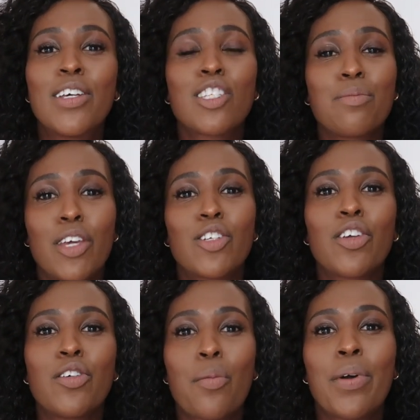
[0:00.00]
So make
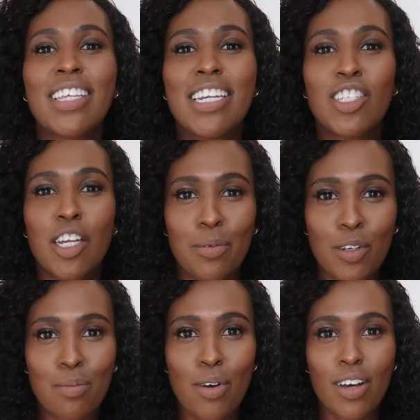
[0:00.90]
sure you open the
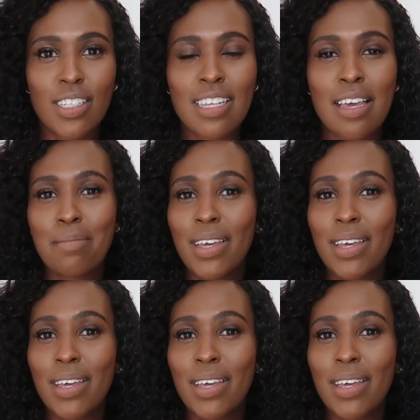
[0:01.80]
description box,